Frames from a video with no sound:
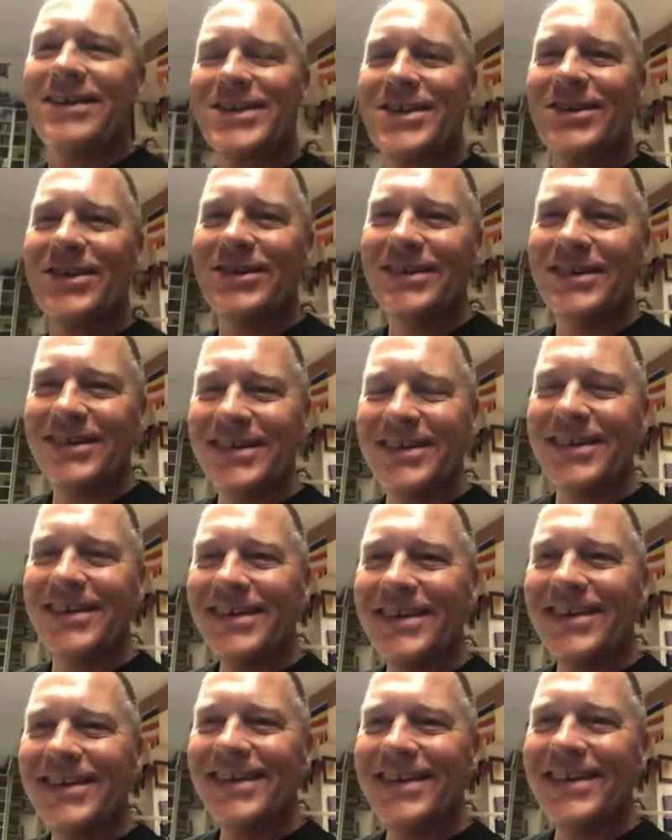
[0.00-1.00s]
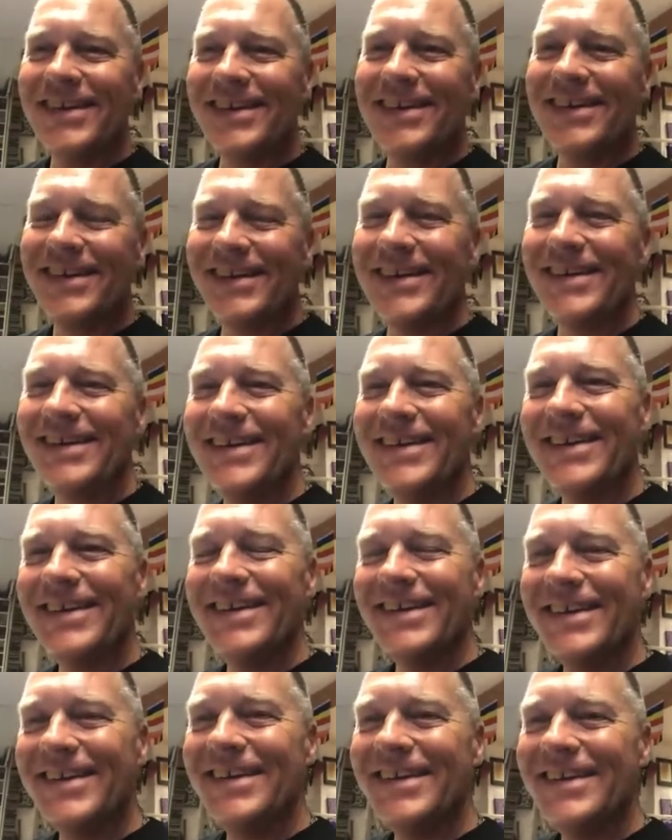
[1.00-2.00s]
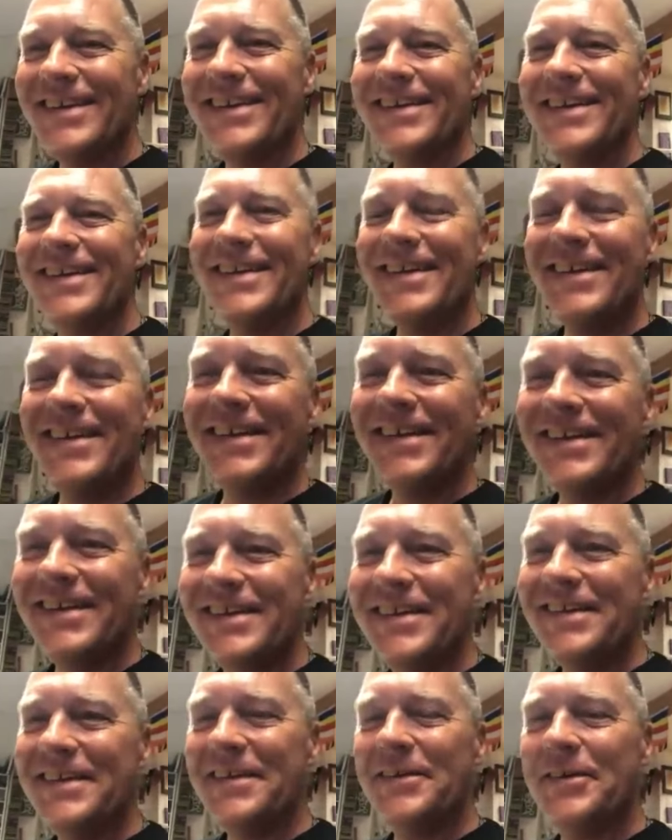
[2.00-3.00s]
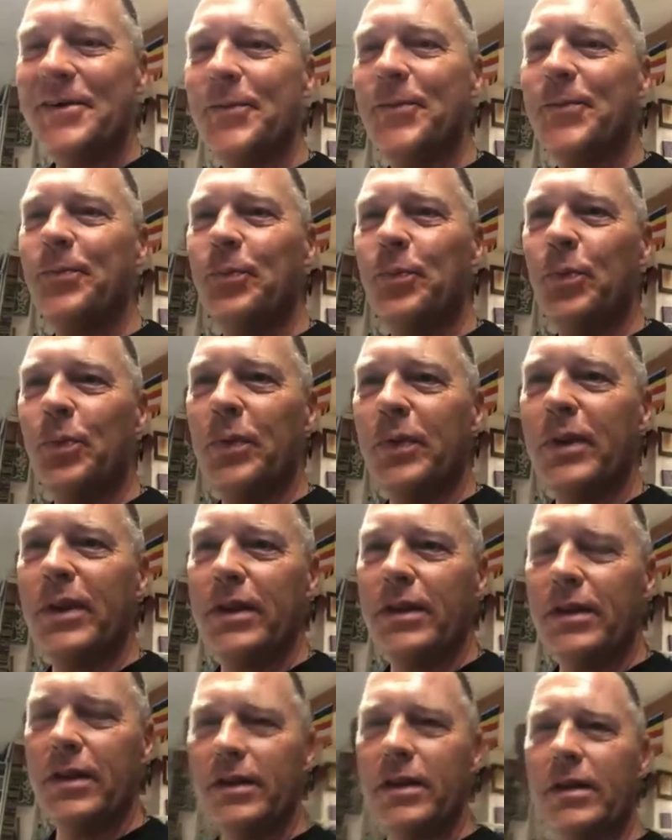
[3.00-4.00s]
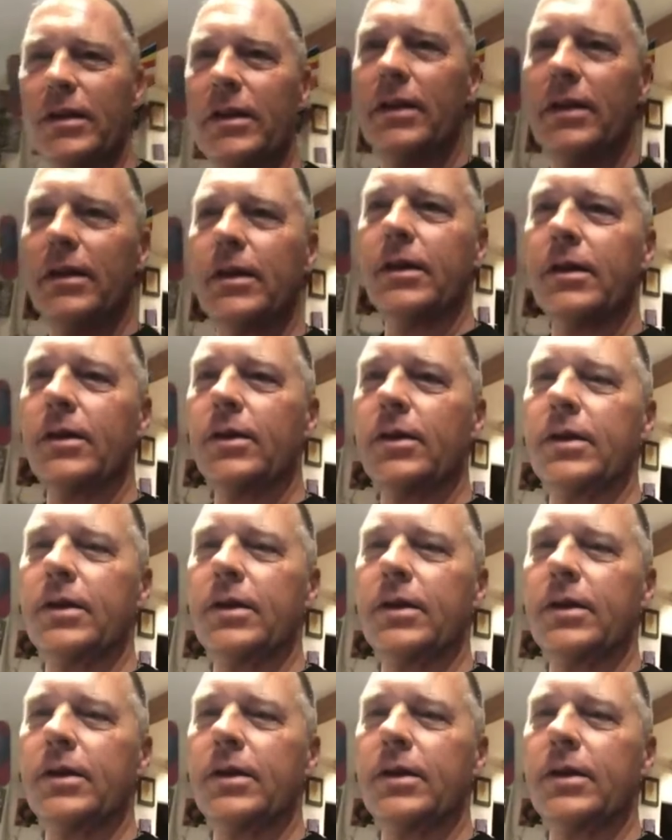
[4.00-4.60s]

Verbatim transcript: Yeah, yeah, totally, totally. And um, comment below, people, if you know graffiti writer called